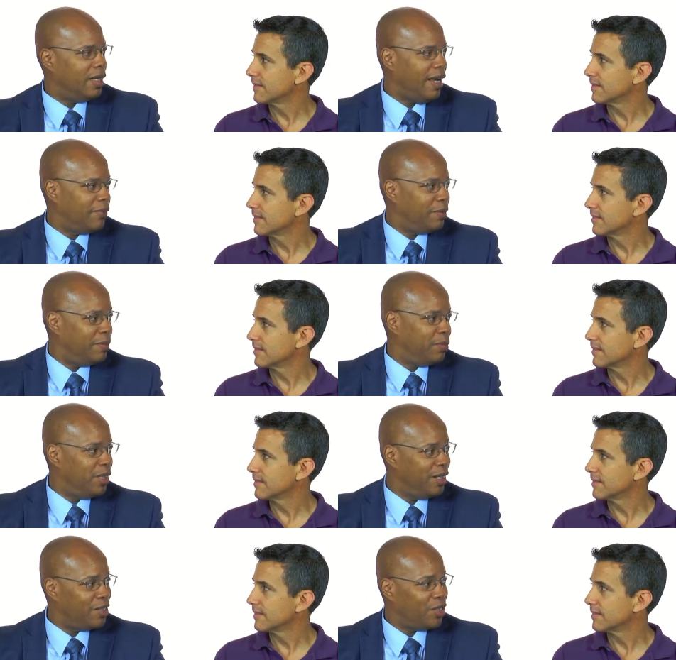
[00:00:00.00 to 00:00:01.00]
Speaker 1: to have to
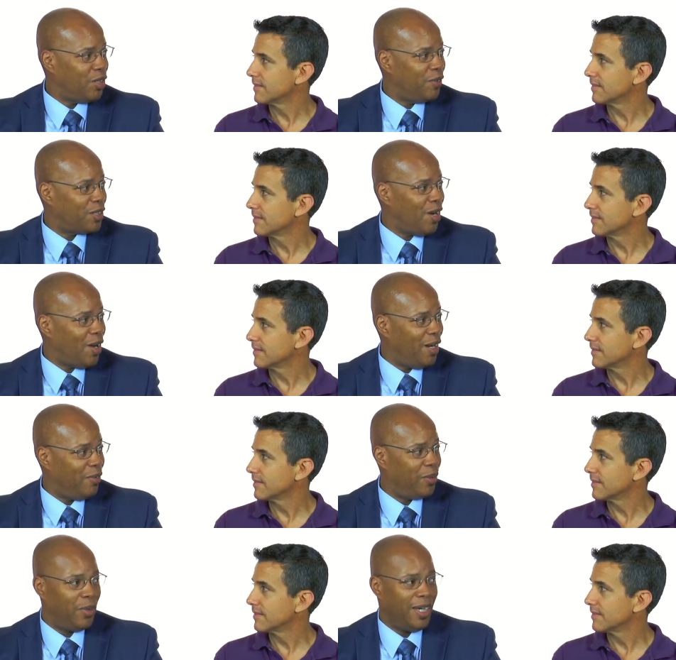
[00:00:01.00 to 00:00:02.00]
put in a service call
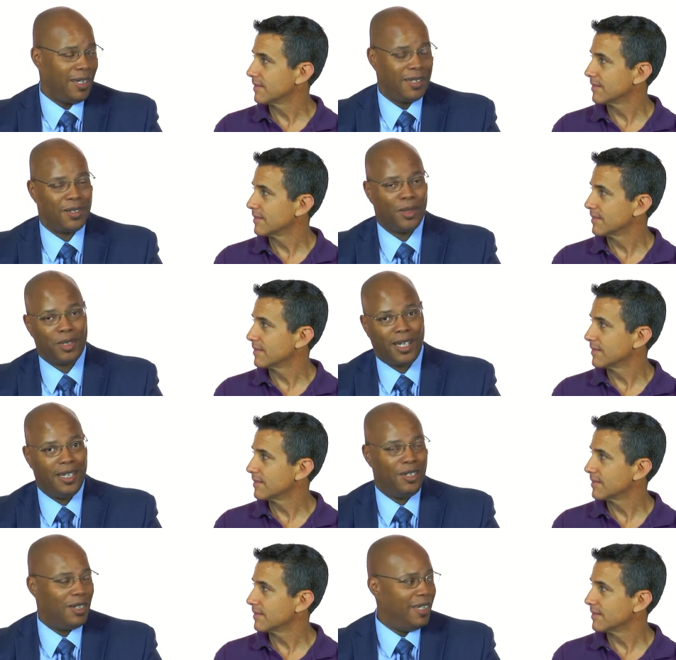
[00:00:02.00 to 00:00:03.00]
every week in terms of
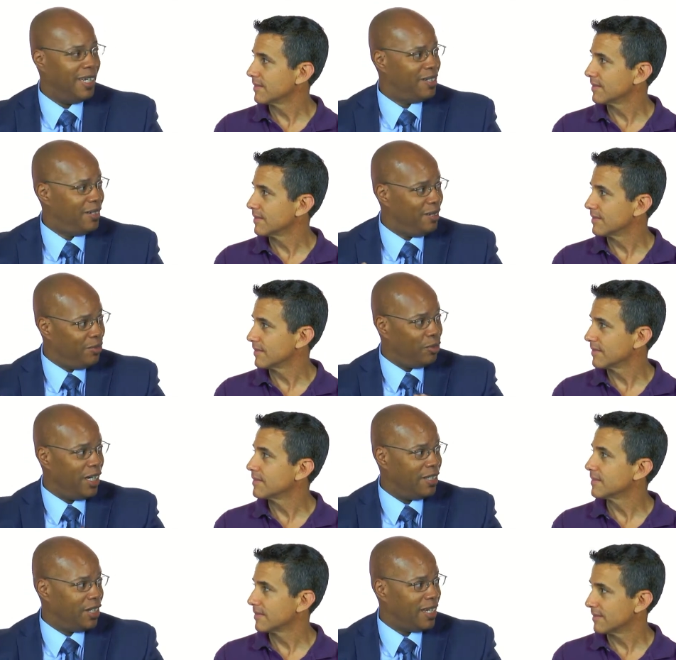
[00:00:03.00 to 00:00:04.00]
getting your dish
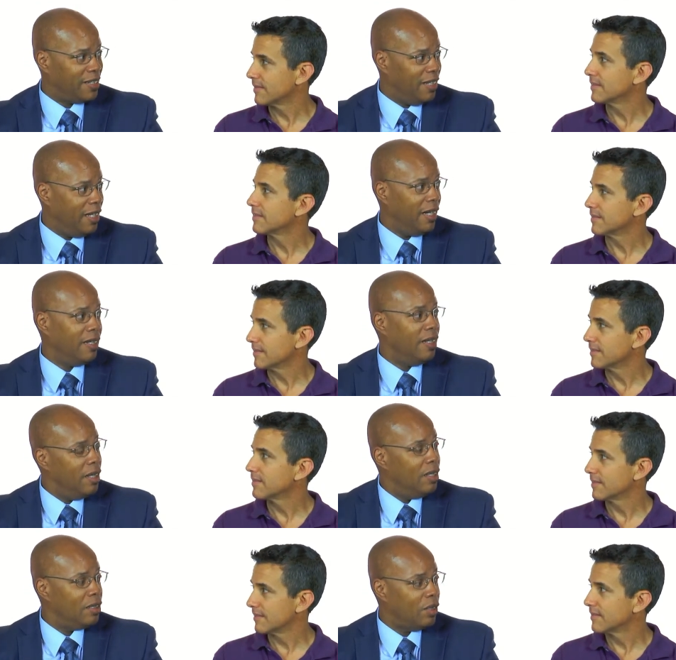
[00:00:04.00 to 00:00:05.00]
readjusted and
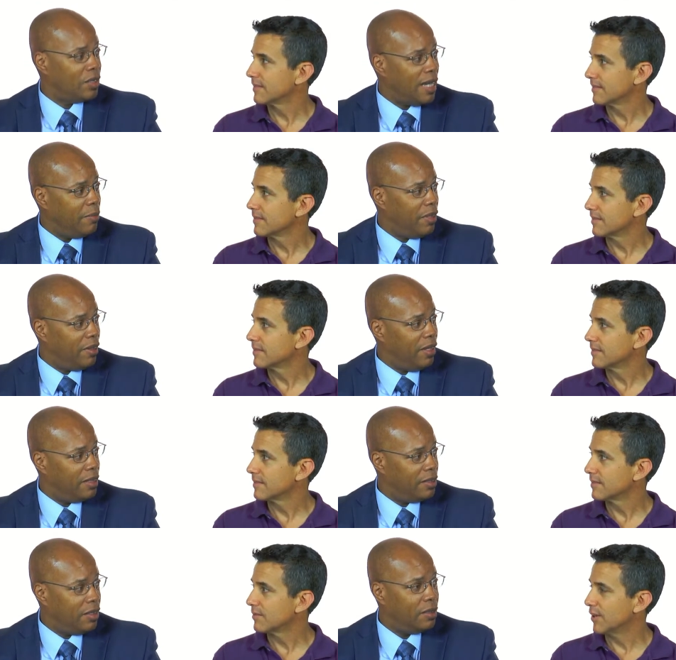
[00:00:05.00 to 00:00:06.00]
those type of
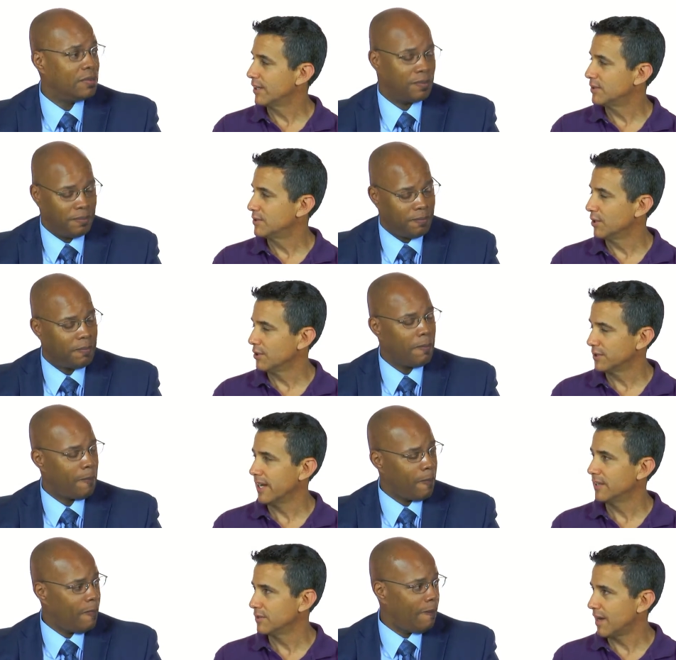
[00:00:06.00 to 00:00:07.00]
things.
Speaker 2: So. Okay, so you're
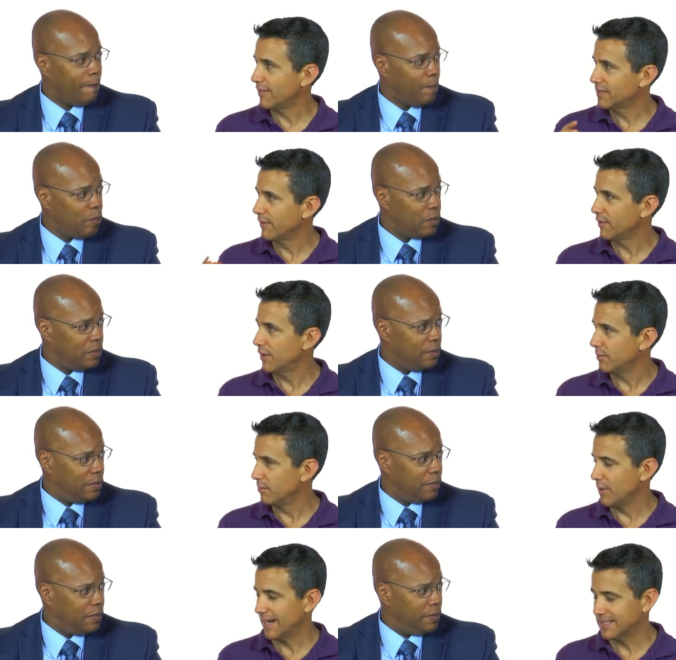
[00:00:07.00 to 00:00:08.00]
saying, so obviously, if the,
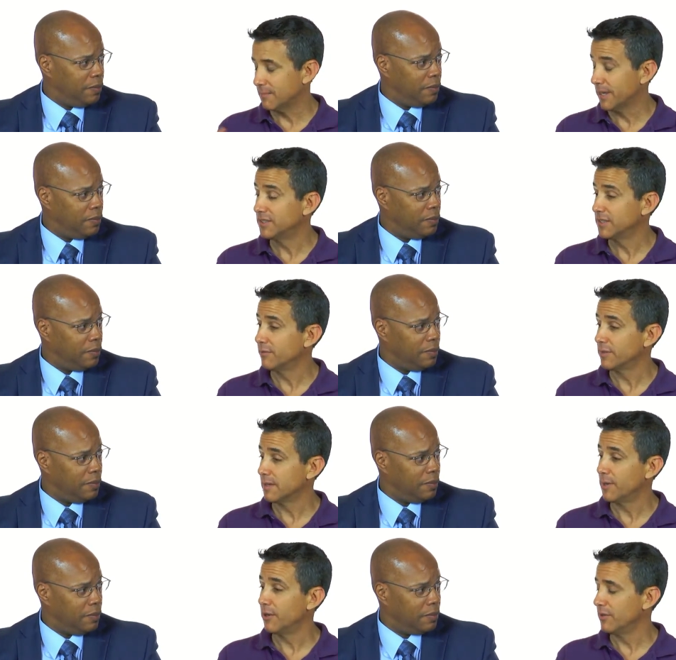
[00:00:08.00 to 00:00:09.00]
I guess the biggest difference
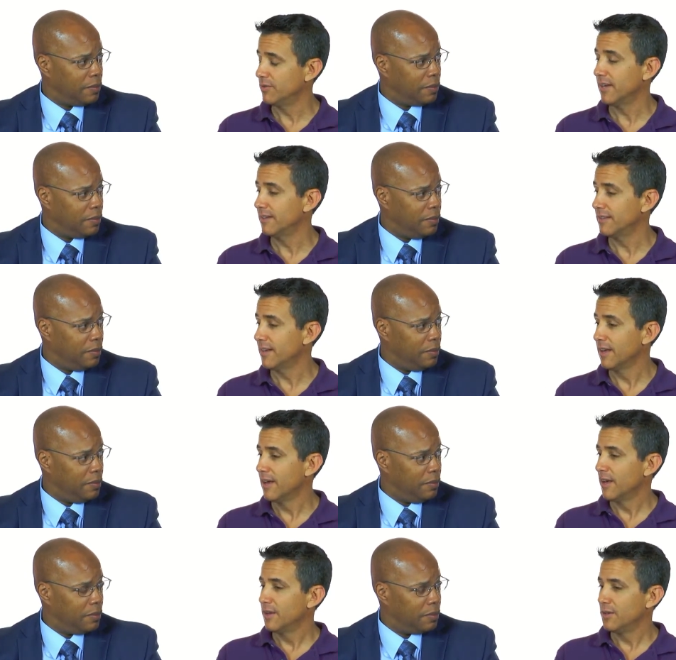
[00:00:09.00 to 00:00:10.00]
I'm hearing you say is that
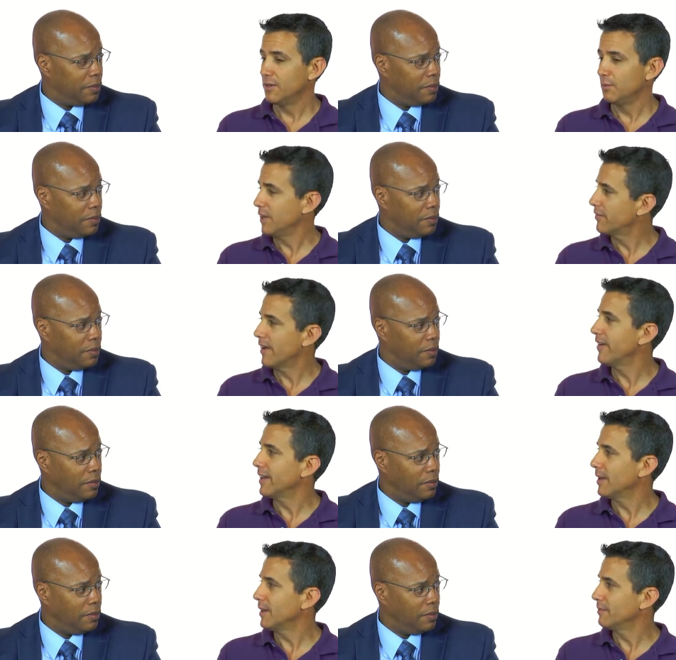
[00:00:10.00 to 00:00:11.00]
you will never have
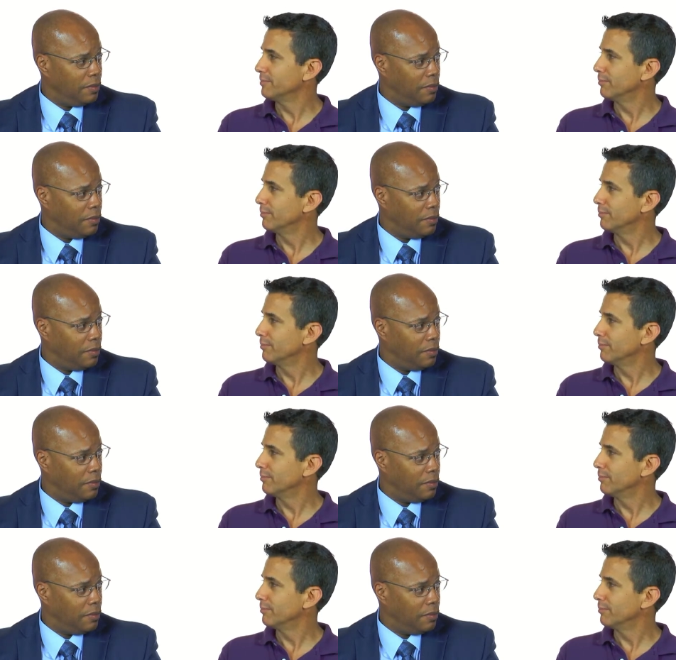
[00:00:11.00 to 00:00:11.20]
any